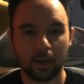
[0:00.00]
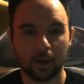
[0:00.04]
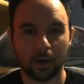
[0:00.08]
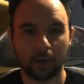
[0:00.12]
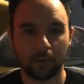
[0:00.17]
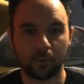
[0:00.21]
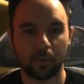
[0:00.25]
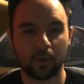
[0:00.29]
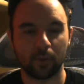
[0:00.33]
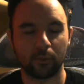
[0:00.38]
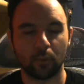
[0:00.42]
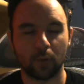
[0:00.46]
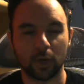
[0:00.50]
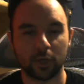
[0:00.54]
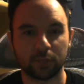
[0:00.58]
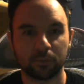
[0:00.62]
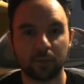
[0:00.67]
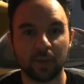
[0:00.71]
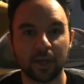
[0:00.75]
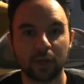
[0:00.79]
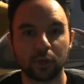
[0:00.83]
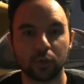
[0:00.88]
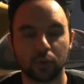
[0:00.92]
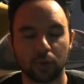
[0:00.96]
I'd rather watch
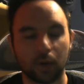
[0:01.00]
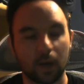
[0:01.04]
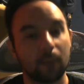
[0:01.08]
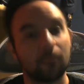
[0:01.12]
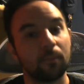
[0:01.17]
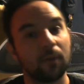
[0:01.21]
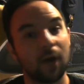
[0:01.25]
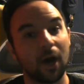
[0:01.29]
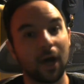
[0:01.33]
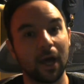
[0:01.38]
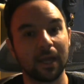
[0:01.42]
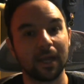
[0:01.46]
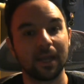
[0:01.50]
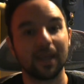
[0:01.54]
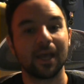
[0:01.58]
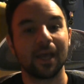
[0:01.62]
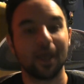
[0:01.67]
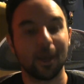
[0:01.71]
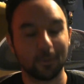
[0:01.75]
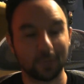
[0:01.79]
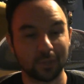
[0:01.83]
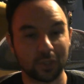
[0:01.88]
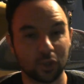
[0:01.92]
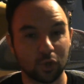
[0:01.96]
paint dry, but
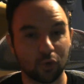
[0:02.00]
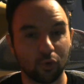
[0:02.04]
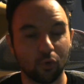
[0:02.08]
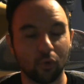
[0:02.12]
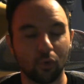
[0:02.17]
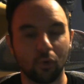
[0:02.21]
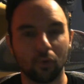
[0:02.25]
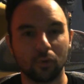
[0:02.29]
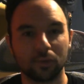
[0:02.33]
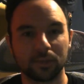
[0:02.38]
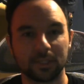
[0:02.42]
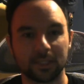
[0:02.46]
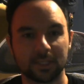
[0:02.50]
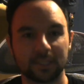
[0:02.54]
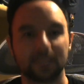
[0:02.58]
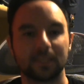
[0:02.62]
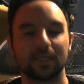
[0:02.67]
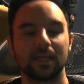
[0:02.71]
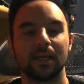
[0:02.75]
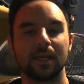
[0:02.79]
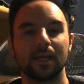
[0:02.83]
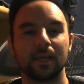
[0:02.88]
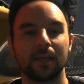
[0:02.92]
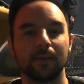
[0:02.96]
it was cool to
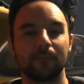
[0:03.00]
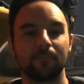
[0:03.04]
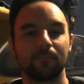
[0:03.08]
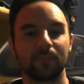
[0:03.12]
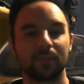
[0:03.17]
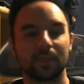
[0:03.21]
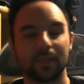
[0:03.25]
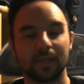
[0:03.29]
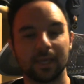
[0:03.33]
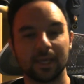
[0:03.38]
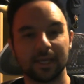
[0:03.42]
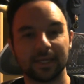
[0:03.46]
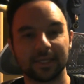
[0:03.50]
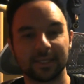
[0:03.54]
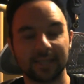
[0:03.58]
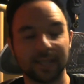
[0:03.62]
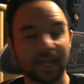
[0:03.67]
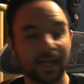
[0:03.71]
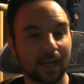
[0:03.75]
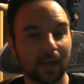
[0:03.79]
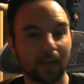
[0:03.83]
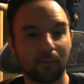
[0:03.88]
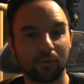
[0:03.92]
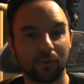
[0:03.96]
see the
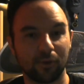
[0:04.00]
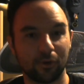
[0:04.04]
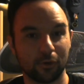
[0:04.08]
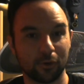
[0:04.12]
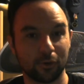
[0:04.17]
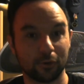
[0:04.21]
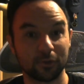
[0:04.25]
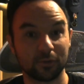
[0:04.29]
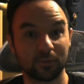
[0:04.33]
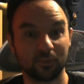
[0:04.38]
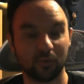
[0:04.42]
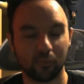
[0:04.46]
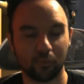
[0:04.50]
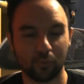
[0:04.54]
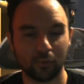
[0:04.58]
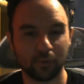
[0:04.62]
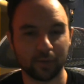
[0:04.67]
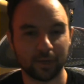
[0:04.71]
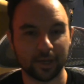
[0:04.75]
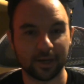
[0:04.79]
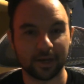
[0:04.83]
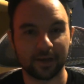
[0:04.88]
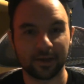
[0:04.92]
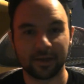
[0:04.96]
Snake Eye player use
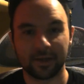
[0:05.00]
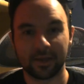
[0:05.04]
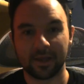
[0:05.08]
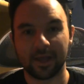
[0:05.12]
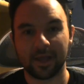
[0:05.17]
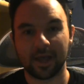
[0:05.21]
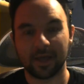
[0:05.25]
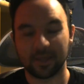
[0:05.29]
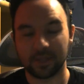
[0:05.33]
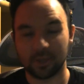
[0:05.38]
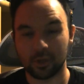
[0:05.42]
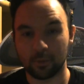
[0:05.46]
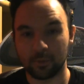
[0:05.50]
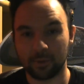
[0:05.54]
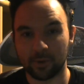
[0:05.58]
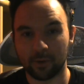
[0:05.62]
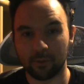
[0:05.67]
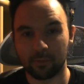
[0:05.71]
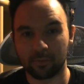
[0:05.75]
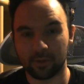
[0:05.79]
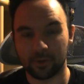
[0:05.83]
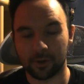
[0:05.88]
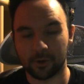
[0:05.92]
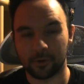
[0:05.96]
Purulia and the
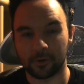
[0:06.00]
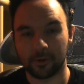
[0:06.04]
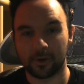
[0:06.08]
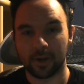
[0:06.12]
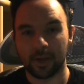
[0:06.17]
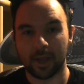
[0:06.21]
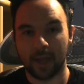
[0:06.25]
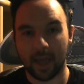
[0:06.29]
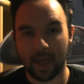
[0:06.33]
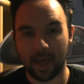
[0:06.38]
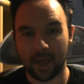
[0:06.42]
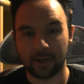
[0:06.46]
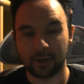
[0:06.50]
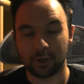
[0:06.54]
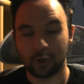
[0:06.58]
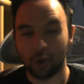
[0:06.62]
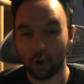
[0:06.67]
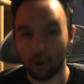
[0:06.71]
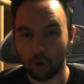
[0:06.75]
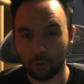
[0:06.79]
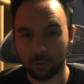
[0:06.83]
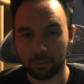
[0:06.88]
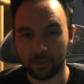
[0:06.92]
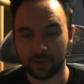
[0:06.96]
Yubel player had
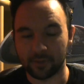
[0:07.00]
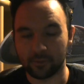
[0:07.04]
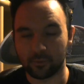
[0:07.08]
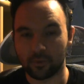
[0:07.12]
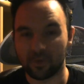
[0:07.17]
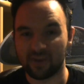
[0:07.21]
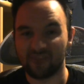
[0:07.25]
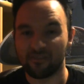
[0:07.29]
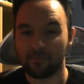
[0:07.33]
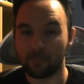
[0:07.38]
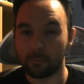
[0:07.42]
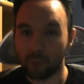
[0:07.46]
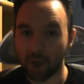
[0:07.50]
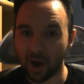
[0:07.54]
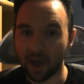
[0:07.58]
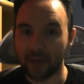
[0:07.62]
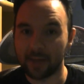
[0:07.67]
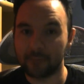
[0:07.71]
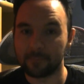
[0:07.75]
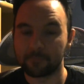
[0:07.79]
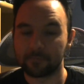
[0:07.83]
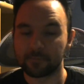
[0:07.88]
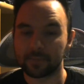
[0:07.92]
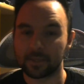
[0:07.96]
Called by the Grave.
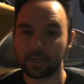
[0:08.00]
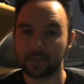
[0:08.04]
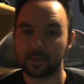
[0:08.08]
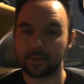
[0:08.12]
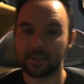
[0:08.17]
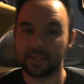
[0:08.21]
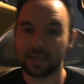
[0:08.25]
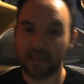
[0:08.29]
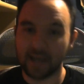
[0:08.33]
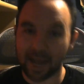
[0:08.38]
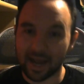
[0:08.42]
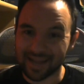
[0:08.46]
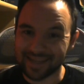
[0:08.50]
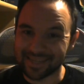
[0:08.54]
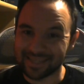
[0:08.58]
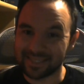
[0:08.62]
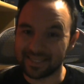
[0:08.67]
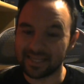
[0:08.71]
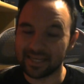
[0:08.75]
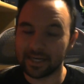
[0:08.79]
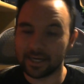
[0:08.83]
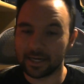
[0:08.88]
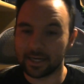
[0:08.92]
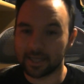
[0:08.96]
But the
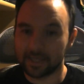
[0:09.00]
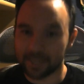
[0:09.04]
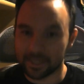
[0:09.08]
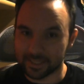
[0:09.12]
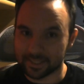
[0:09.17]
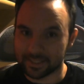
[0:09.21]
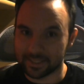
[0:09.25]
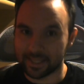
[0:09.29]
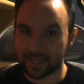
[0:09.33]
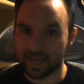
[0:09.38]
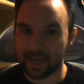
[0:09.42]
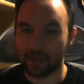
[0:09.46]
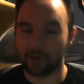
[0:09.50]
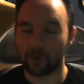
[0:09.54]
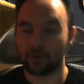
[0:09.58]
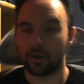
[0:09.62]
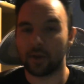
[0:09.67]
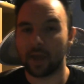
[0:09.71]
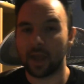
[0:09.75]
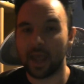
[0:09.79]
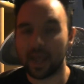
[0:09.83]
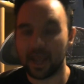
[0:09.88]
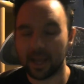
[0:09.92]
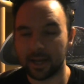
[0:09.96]
idea is
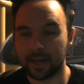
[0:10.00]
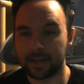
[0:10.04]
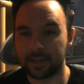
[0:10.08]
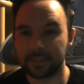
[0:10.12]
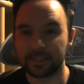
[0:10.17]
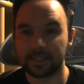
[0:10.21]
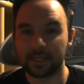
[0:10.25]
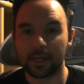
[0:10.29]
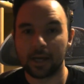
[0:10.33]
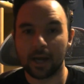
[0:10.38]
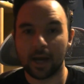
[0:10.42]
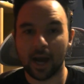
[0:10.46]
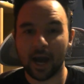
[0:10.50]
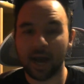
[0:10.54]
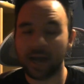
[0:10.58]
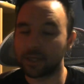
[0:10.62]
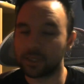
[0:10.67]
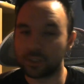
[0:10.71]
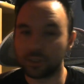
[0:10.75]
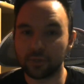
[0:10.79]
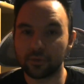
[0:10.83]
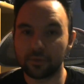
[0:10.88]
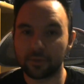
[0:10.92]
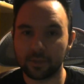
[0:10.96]
there, and I
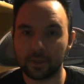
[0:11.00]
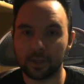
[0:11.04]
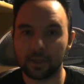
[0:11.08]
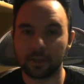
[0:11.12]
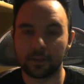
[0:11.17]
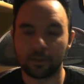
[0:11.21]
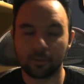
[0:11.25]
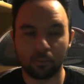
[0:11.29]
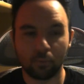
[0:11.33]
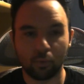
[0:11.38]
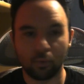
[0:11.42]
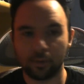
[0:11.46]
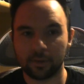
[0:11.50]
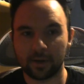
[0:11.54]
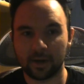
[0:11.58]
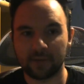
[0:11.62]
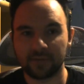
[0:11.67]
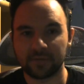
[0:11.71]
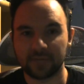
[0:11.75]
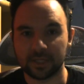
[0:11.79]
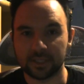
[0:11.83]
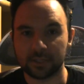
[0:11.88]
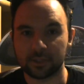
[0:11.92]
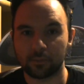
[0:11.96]
do think the more that
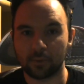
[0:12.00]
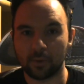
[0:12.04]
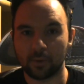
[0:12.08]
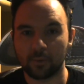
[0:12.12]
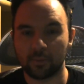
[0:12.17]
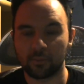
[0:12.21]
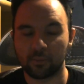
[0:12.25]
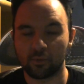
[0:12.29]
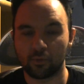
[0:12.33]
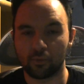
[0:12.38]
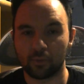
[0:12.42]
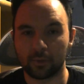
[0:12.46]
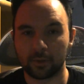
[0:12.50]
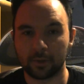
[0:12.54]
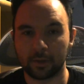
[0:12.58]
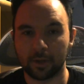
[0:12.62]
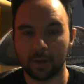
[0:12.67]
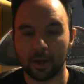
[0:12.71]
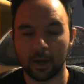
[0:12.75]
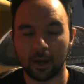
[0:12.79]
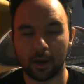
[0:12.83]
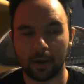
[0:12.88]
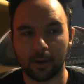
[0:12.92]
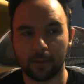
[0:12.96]
I've tested around with Purulia,
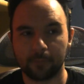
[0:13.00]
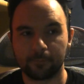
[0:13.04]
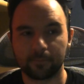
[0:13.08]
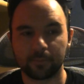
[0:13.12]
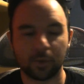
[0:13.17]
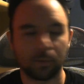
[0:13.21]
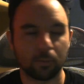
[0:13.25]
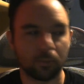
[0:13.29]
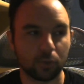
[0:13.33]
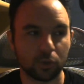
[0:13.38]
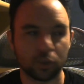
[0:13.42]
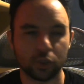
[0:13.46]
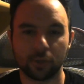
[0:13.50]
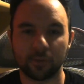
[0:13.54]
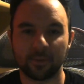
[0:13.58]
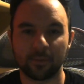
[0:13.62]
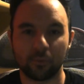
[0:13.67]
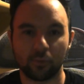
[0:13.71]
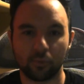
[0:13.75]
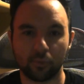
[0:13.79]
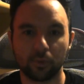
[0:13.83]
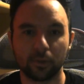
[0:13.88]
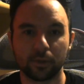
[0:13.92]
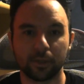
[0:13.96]
uh, Molcharming
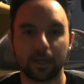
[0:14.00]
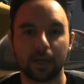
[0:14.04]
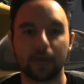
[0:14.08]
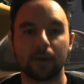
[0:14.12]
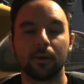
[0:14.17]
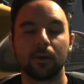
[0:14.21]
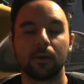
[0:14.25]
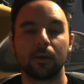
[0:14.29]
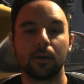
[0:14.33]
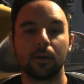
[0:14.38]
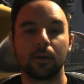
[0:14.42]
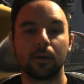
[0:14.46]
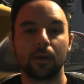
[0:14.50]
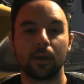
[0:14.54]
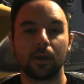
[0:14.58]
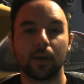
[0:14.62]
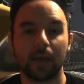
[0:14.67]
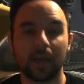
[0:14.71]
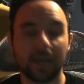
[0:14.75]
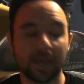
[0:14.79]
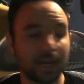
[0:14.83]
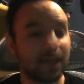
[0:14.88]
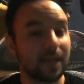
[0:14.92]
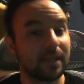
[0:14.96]
Purulia,
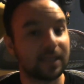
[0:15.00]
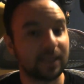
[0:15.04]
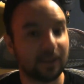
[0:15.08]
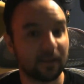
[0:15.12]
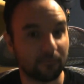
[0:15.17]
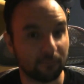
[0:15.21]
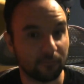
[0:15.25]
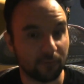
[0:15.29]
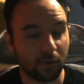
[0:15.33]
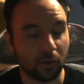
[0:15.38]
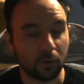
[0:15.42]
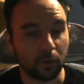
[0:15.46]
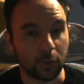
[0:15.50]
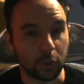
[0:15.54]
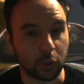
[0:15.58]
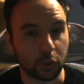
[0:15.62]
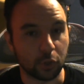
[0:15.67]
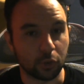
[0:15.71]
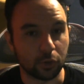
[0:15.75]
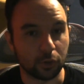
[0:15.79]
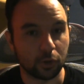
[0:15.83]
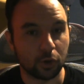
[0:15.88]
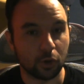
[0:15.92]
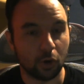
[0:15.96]
it is a very
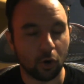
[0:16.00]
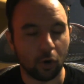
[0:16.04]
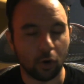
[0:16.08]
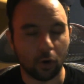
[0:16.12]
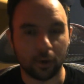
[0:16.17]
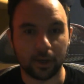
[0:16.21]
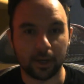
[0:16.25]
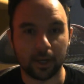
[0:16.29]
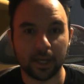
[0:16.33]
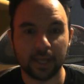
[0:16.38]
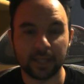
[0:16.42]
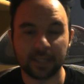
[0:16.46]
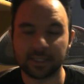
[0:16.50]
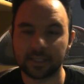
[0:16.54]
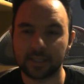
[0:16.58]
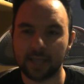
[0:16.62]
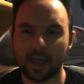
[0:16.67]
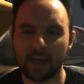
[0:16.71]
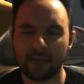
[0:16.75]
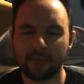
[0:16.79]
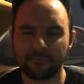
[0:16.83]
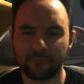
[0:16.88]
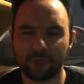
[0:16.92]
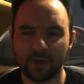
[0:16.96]
good card. It's
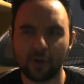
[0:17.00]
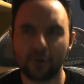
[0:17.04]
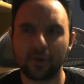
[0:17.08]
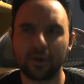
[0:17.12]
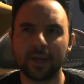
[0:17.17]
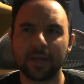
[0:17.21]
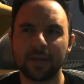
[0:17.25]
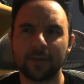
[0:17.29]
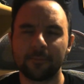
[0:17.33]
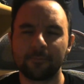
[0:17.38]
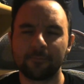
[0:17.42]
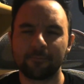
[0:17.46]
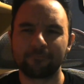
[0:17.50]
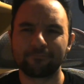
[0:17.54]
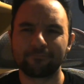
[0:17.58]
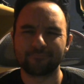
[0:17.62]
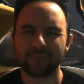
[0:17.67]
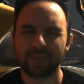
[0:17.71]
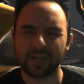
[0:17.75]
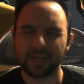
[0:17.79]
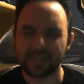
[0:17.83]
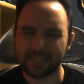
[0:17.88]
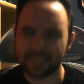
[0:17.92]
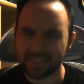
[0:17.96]
a very
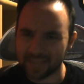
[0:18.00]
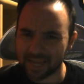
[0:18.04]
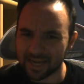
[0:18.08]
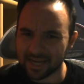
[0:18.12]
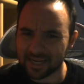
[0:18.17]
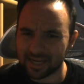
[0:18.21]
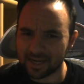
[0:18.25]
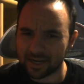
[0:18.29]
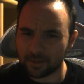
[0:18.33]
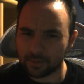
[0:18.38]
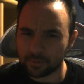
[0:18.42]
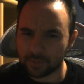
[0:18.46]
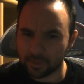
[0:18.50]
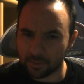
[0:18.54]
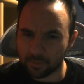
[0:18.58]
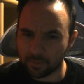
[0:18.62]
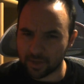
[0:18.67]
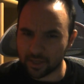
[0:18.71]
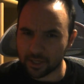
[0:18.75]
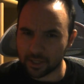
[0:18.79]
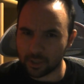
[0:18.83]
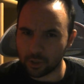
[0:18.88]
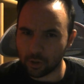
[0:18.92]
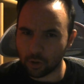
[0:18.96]
side deck
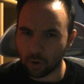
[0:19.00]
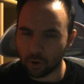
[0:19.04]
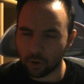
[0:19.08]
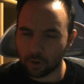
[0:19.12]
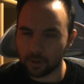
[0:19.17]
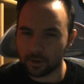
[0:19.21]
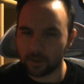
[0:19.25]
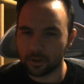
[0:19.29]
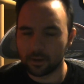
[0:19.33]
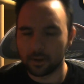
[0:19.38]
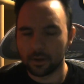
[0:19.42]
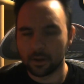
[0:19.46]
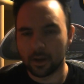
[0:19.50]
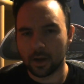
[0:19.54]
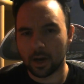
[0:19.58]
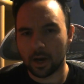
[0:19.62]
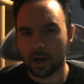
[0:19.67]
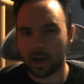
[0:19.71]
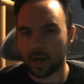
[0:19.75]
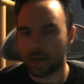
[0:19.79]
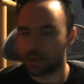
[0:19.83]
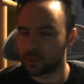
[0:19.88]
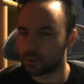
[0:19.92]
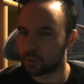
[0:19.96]
dependent card
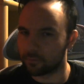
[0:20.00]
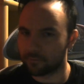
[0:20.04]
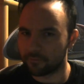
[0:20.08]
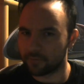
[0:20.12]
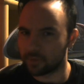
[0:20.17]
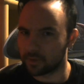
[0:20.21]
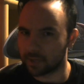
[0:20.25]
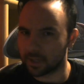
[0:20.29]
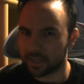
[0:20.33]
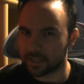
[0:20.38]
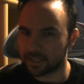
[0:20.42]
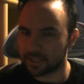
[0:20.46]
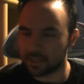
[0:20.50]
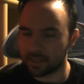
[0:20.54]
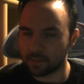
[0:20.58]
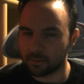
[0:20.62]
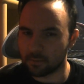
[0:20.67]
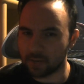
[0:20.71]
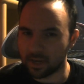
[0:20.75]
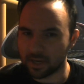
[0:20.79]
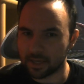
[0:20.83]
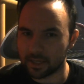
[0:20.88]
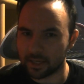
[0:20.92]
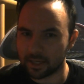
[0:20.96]
I don't feel like it's a
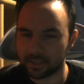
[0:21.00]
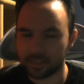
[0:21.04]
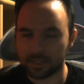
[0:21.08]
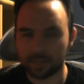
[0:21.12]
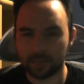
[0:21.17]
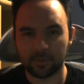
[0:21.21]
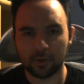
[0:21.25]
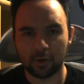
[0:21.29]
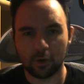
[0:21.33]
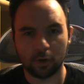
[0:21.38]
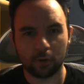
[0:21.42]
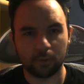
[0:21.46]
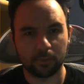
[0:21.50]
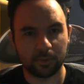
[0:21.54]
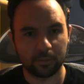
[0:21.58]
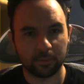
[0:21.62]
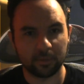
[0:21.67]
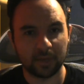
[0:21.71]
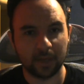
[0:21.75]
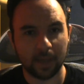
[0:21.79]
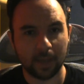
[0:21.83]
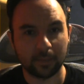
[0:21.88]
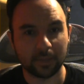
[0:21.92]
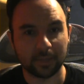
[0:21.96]
main deck type of card, but
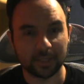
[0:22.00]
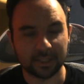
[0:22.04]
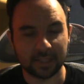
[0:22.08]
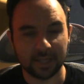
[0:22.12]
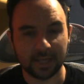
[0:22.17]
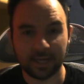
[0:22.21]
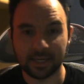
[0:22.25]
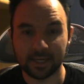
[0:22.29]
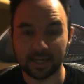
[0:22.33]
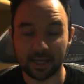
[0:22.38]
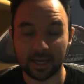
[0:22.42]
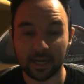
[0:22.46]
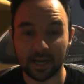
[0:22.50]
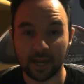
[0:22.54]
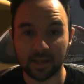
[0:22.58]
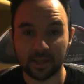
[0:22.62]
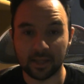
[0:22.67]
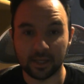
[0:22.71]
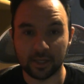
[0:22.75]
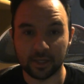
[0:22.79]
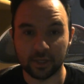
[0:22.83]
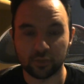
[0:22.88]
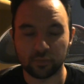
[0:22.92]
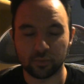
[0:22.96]
being able to side deck it, I
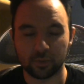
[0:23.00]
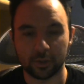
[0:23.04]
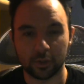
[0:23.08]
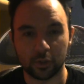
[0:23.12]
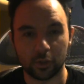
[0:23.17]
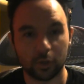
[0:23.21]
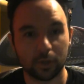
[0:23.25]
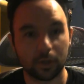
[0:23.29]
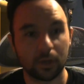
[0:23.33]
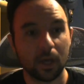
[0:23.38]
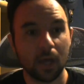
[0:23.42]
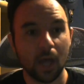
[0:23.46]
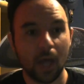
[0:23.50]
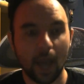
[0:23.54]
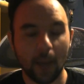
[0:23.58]
think, is really good.